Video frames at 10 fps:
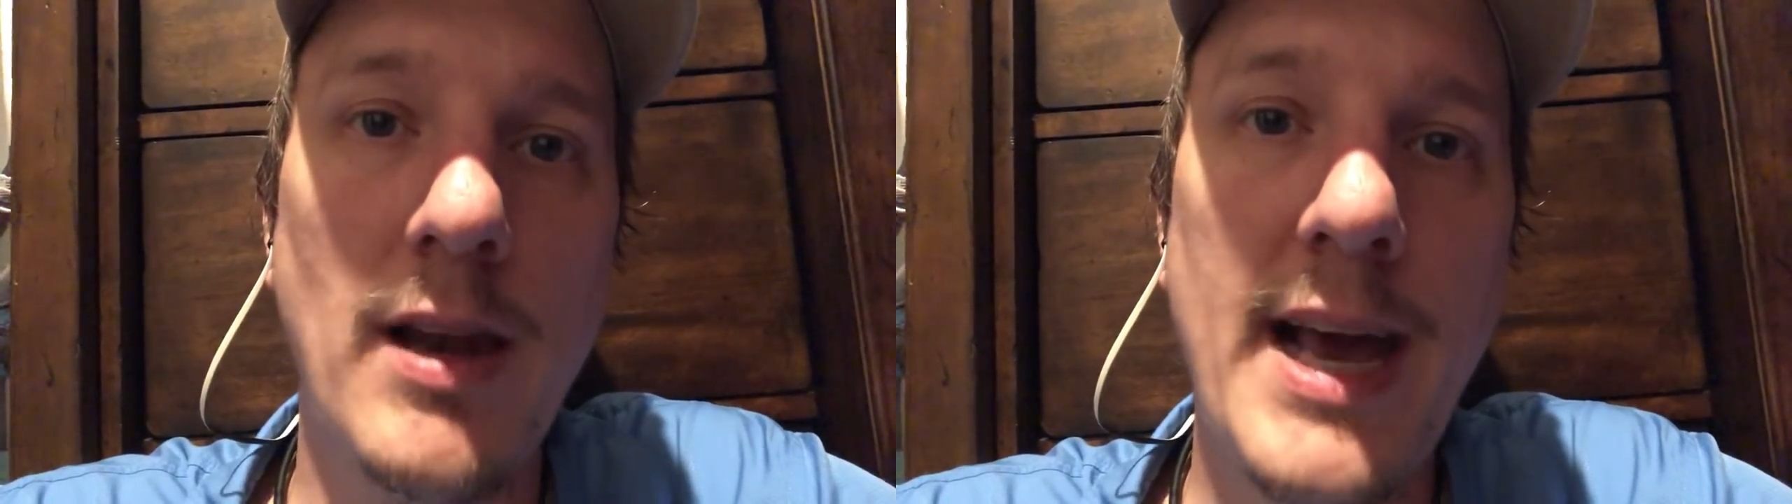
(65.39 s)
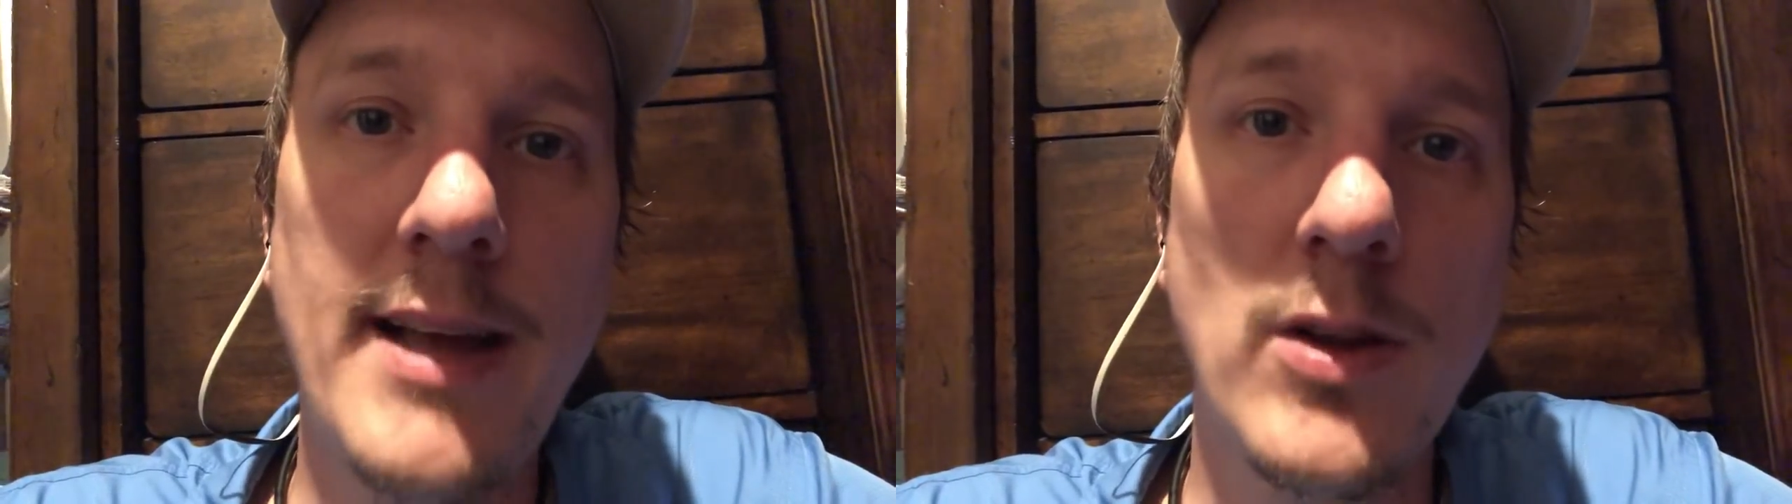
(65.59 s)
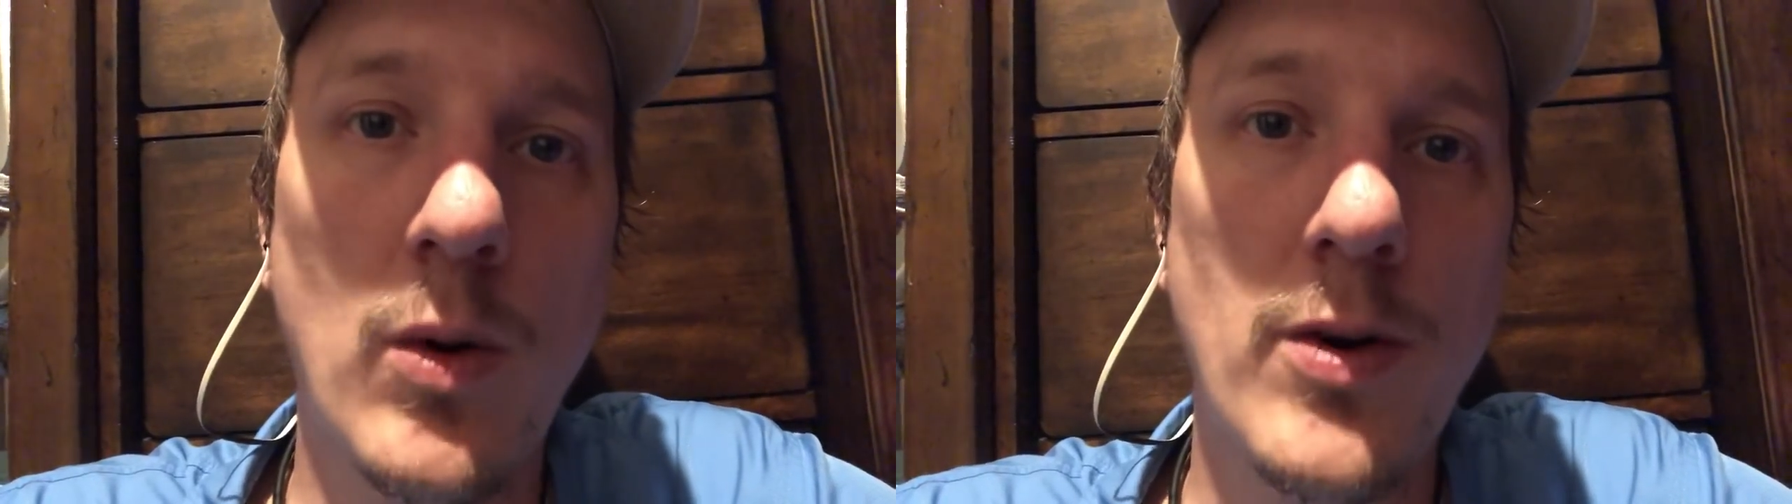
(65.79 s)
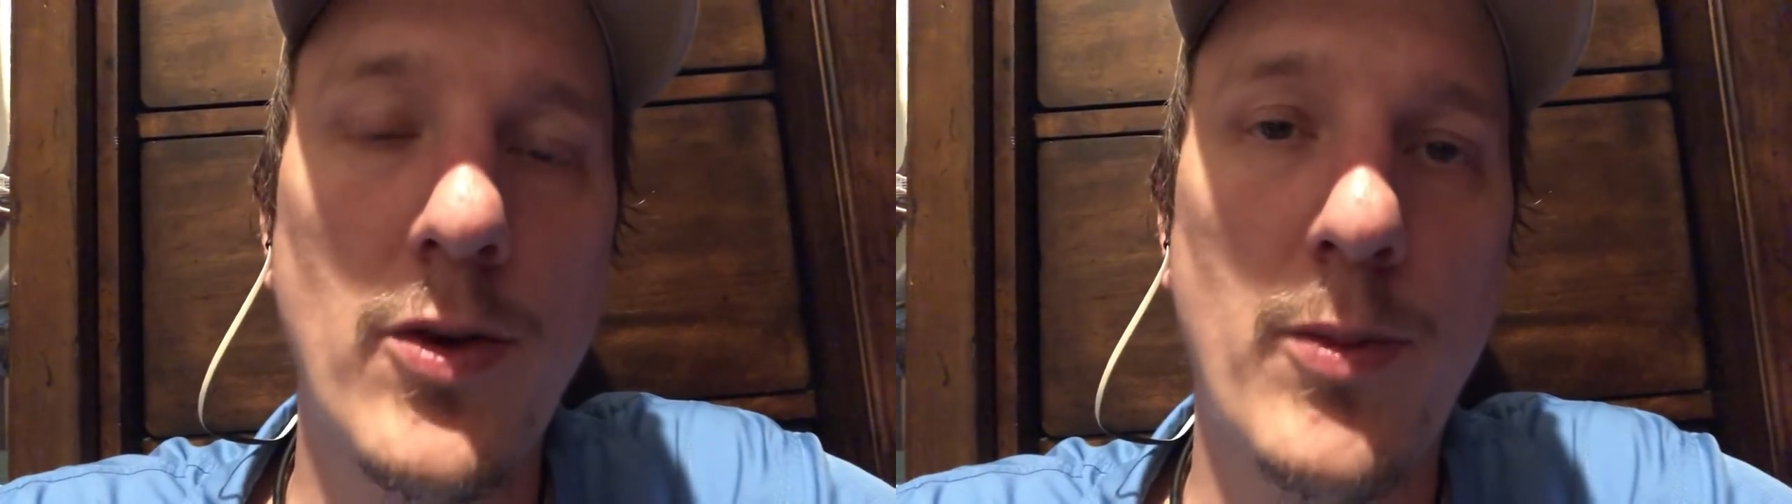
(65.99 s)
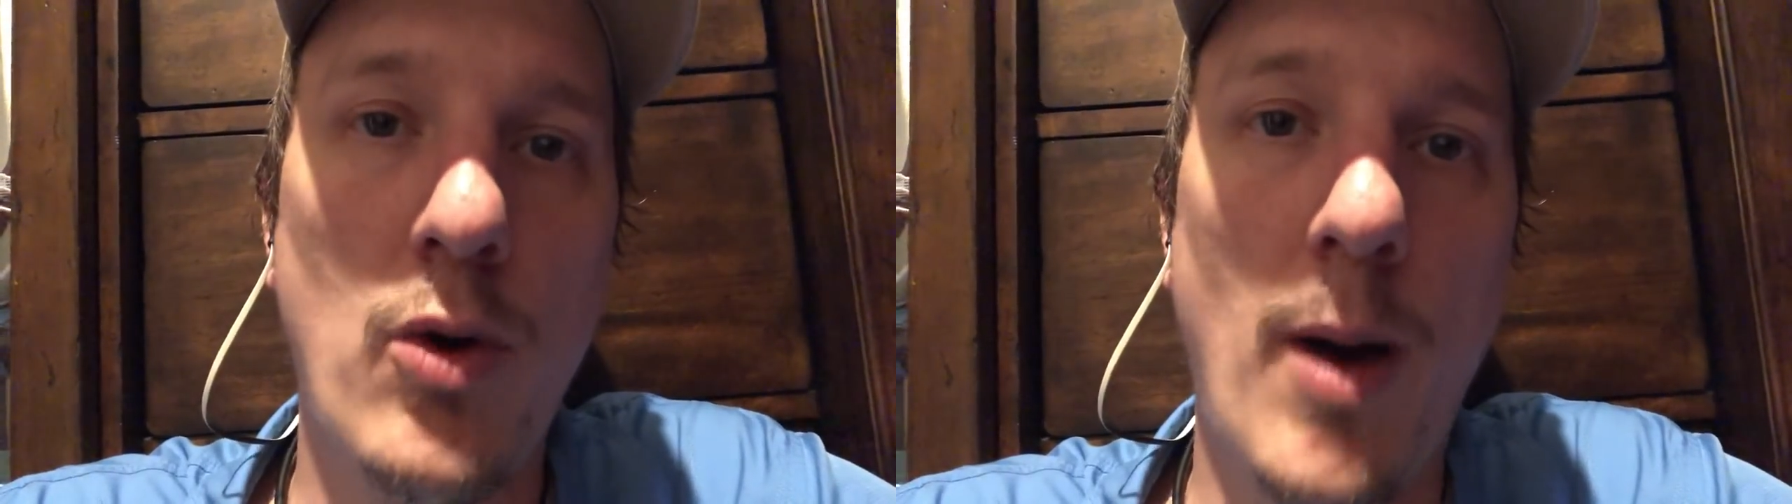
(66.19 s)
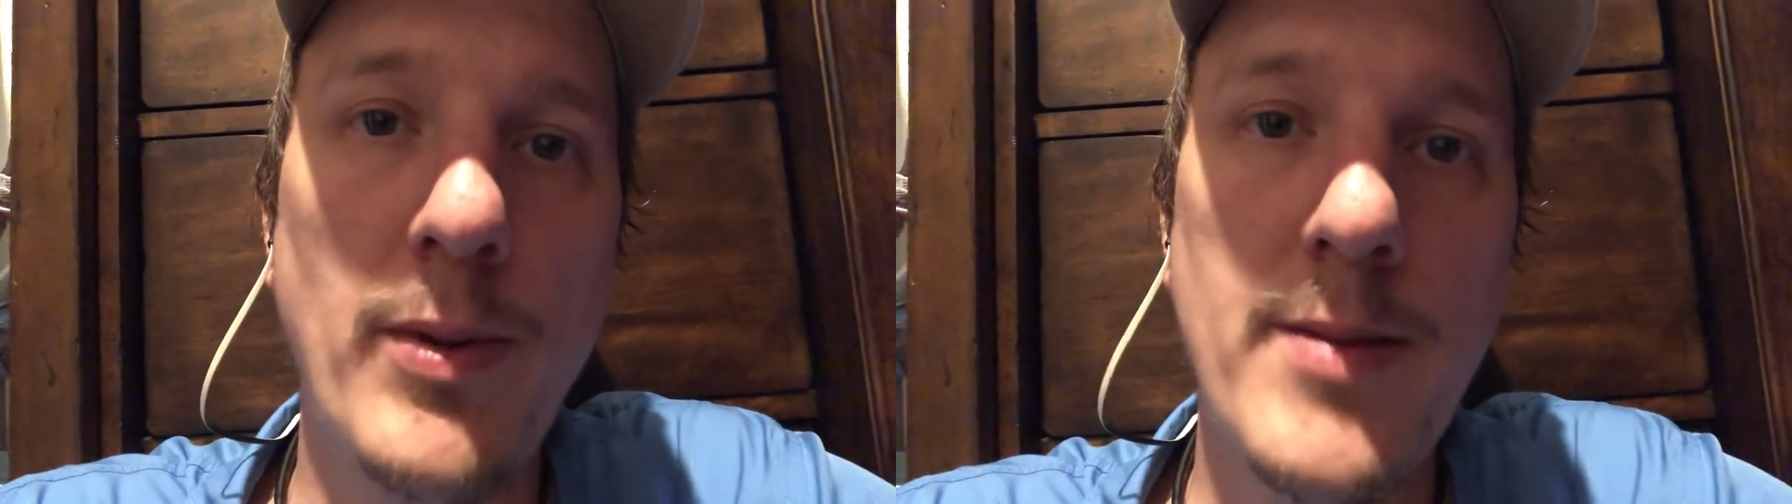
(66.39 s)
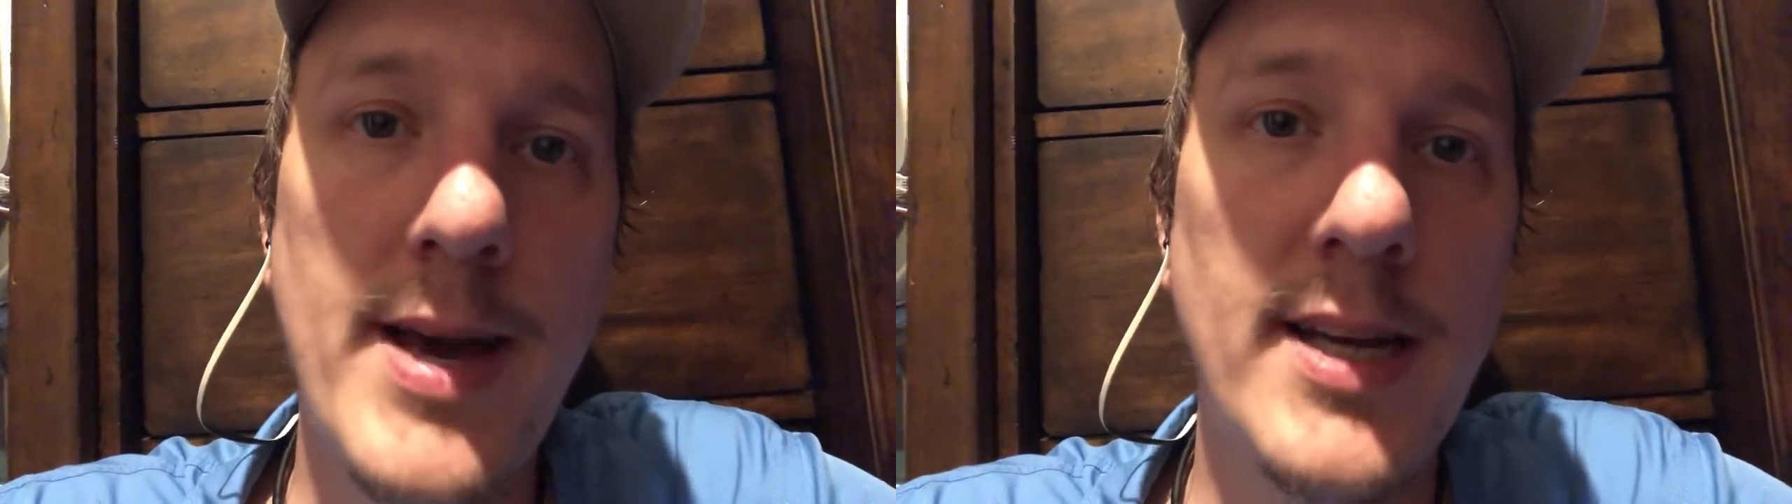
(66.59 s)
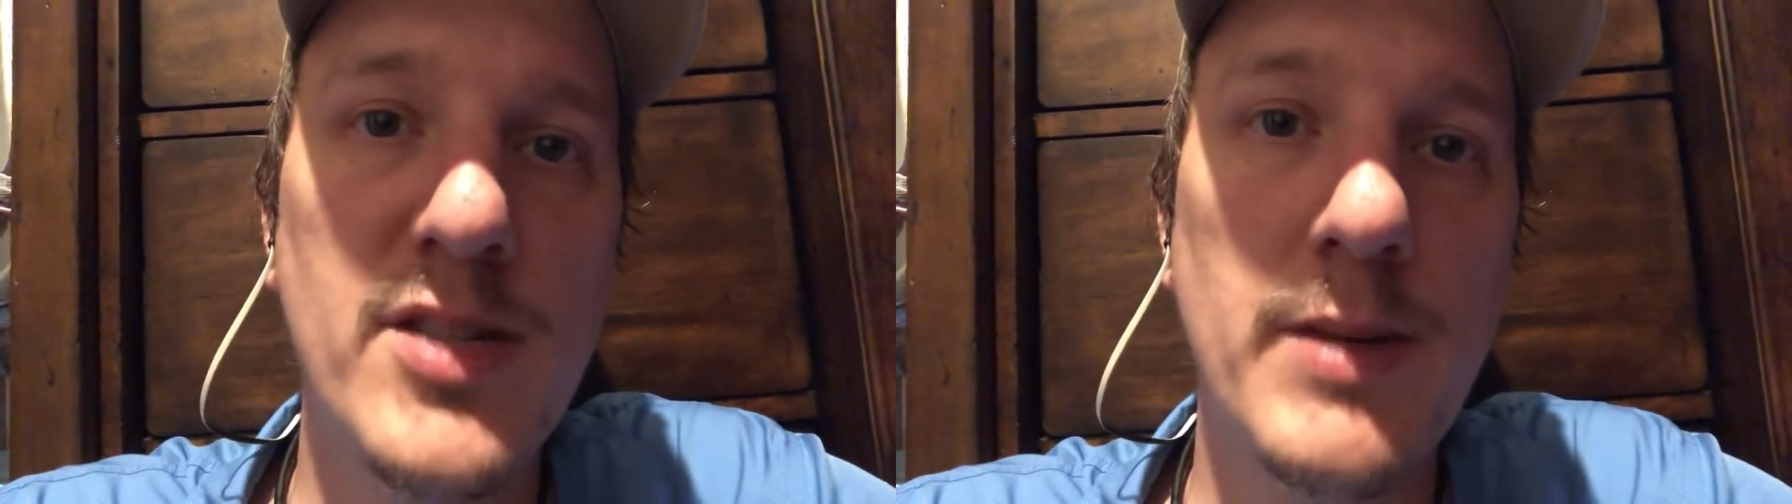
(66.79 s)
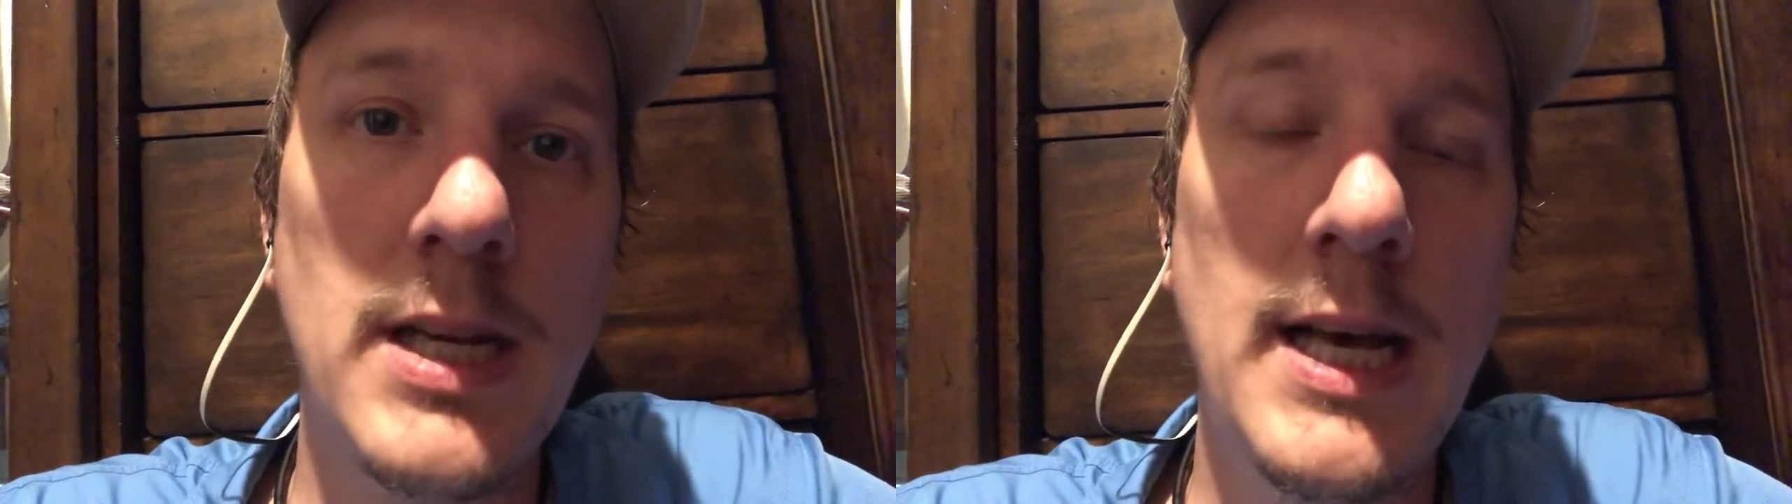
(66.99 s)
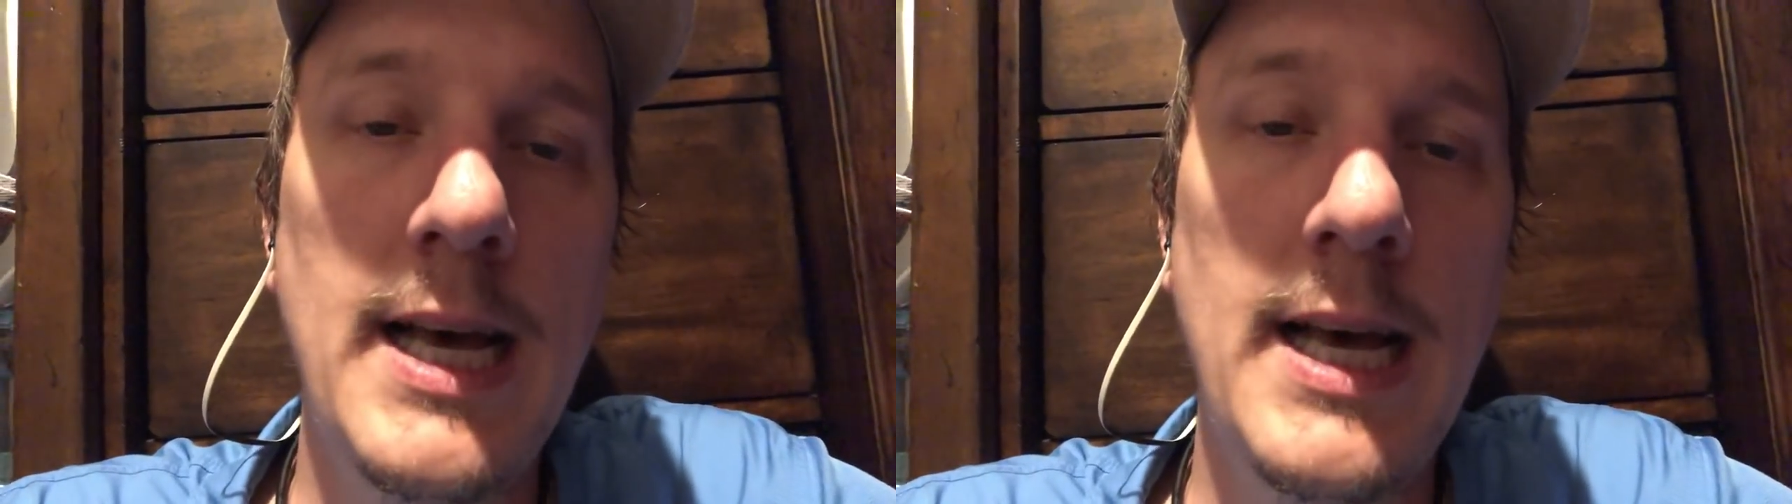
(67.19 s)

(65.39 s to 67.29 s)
landlord or the property management